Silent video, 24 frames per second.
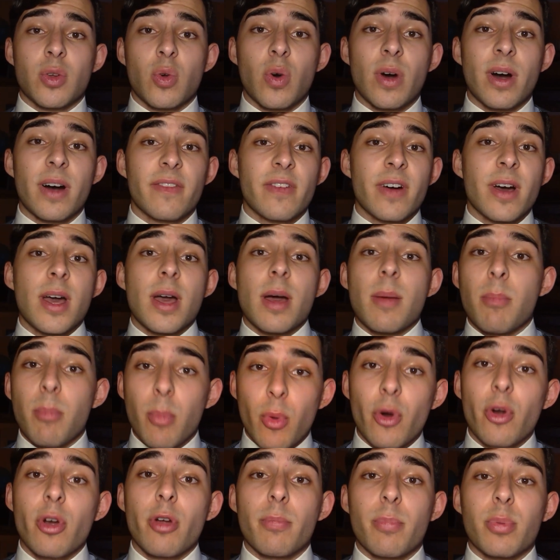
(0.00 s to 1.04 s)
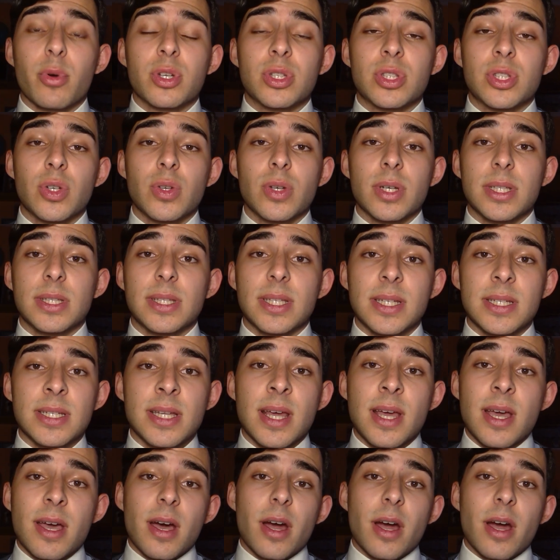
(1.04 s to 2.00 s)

who have more opportunities,